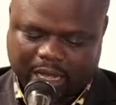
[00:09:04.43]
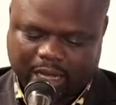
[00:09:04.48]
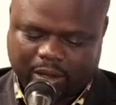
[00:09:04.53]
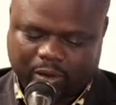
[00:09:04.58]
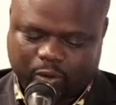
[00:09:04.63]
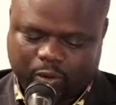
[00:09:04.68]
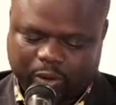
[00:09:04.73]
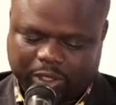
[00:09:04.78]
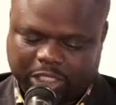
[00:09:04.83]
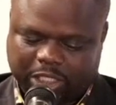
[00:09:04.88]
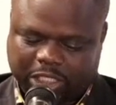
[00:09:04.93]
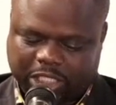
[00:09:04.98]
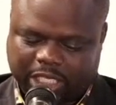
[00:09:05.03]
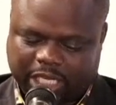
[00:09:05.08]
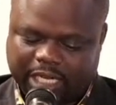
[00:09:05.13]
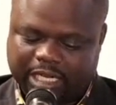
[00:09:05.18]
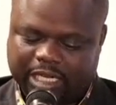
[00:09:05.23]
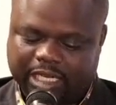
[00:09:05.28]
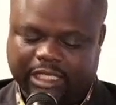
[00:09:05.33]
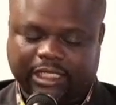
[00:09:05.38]
with
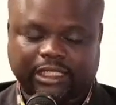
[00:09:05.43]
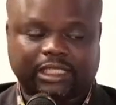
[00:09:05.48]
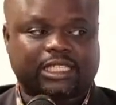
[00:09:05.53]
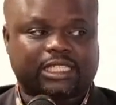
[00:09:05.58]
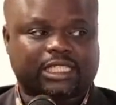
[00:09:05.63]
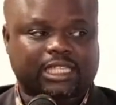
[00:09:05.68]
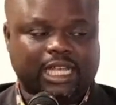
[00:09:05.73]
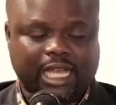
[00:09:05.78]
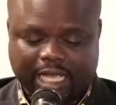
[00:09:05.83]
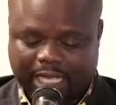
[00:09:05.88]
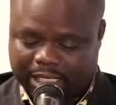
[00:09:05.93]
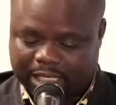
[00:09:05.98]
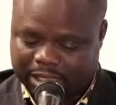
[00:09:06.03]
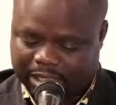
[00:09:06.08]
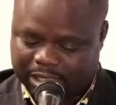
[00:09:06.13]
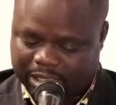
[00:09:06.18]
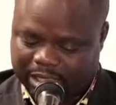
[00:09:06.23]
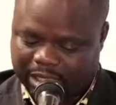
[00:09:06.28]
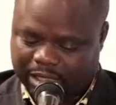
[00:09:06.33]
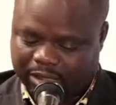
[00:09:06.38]
training in
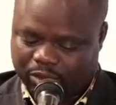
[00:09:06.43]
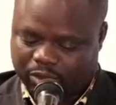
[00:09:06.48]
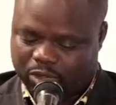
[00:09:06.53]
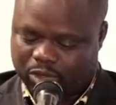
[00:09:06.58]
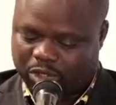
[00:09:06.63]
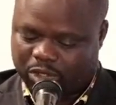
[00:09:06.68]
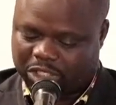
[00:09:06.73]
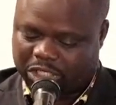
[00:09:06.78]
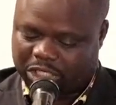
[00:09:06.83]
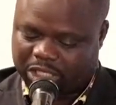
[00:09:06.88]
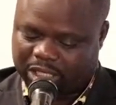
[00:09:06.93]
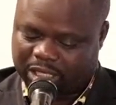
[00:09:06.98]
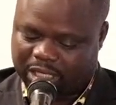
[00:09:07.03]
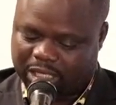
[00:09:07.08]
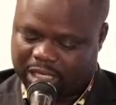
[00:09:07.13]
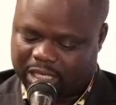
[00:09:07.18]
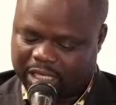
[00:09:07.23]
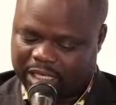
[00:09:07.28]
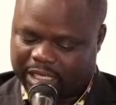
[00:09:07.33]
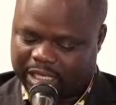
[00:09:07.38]
science, technology,
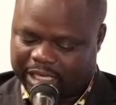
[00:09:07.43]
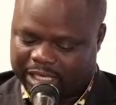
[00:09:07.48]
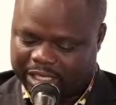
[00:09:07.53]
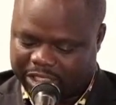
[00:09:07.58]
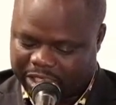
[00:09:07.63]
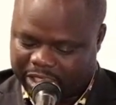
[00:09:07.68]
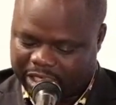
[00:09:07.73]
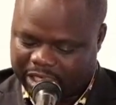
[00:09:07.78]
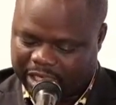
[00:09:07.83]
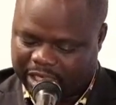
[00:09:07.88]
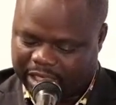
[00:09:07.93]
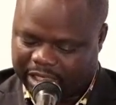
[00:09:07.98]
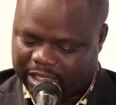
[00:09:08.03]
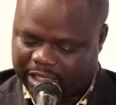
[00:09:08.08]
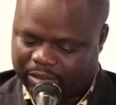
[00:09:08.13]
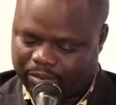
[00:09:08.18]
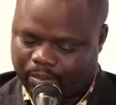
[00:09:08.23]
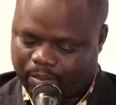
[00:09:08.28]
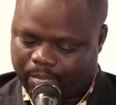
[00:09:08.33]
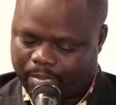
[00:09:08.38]

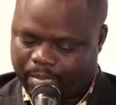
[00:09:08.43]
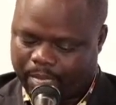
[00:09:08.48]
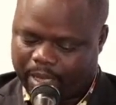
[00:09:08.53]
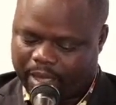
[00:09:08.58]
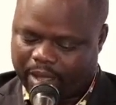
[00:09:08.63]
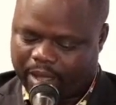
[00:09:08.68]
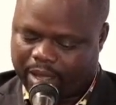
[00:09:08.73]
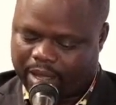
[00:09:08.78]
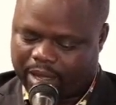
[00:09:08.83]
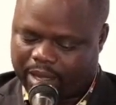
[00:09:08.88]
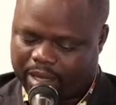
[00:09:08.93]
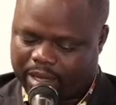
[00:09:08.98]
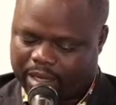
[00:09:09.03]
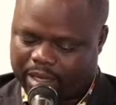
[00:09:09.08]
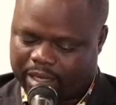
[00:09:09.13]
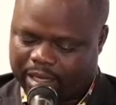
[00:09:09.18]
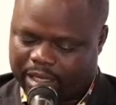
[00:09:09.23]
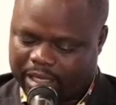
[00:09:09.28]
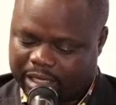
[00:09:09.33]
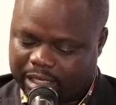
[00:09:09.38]
engineering,
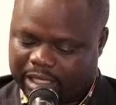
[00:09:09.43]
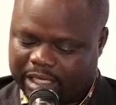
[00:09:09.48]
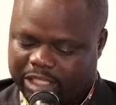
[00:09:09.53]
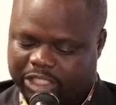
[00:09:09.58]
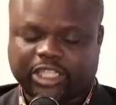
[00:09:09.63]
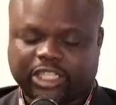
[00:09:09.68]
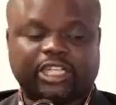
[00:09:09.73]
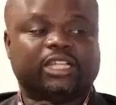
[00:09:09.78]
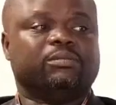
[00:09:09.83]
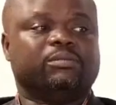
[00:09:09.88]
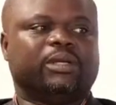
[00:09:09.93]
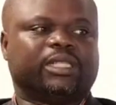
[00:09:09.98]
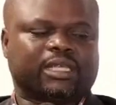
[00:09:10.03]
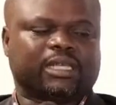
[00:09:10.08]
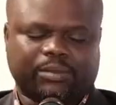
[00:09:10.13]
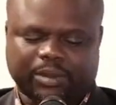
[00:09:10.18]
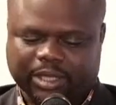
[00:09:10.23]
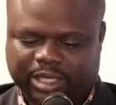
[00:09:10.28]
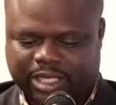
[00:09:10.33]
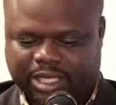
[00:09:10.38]
English, and
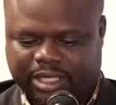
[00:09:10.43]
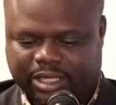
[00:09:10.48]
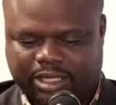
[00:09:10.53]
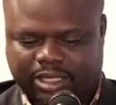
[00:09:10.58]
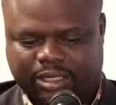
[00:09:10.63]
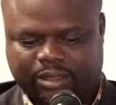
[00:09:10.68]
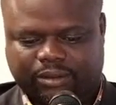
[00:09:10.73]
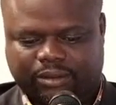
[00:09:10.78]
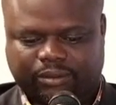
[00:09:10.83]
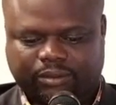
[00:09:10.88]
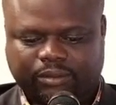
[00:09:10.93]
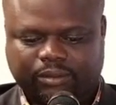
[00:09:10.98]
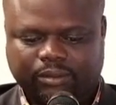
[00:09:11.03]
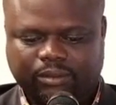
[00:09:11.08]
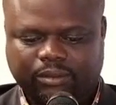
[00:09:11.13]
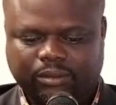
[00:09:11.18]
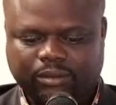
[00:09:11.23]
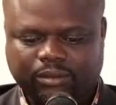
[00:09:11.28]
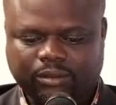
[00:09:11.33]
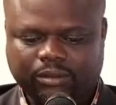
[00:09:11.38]
mathematics.
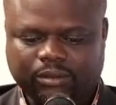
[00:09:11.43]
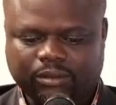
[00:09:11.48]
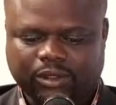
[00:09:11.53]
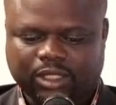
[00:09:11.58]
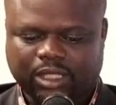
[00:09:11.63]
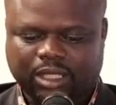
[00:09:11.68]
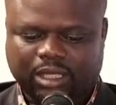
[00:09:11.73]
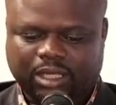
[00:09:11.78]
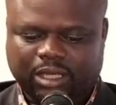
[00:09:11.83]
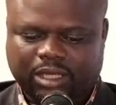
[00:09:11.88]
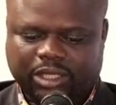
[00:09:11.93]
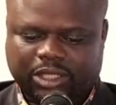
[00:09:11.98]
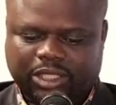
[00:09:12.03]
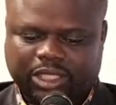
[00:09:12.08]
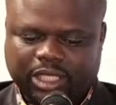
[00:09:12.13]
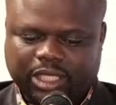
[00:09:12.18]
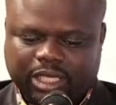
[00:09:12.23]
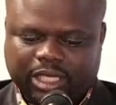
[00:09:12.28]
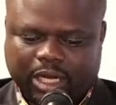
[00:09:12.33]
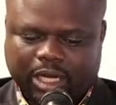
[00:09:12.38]
The
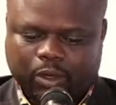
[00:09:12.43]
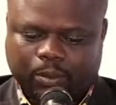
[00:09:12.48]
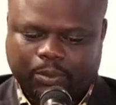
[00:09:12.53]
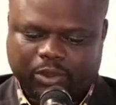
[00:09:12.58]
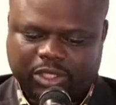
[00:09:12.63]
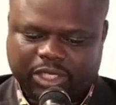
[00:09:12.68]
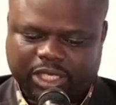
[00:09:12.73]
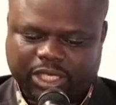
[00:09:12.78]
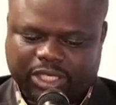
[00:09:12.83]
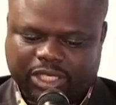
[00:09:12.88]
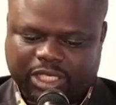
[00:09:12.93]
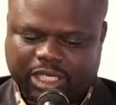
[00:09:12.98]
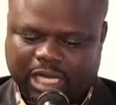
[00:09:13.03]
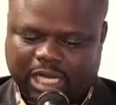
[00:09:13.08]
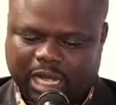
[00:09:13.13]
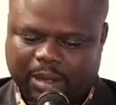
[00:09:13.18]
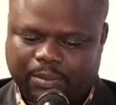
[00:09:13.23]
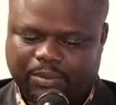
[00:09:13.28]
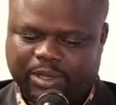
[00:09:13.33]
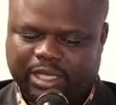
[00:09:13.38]
CHIETA Robotics
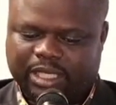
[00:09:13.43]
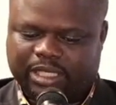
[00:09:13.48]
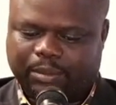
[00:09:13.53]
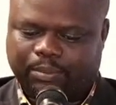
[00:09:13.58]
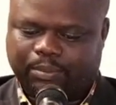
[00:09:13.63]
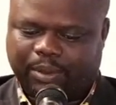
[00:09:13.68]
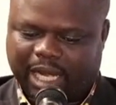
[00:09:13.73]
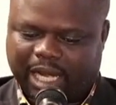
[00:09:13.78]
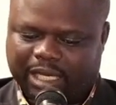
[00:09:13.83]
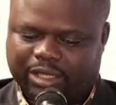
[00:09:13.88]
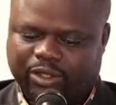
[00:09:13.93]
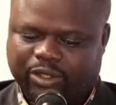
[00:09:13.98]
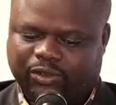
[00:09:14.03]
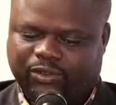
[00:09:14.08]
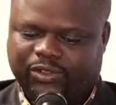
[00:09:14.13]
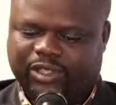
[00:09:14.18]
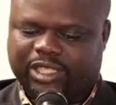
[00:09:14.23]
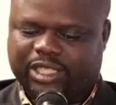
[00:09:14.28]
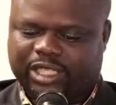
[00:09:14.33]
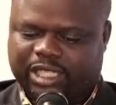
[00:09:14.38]
Club is a part of
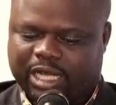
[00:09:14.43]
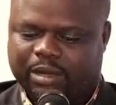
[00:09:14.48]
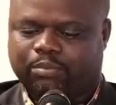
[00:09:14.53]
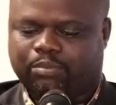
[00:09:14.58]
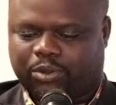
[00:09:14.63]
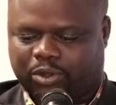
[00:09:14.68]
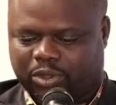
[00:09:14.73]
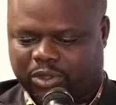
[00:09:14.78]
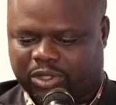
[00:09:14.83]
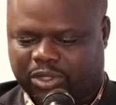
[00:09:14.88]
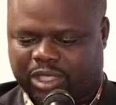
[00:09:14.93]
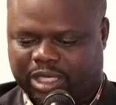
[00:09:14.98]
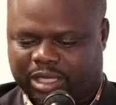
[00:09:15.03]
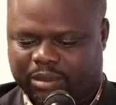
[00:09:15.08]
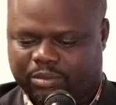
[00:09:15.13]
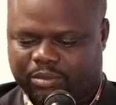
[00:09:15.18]
the STEM program.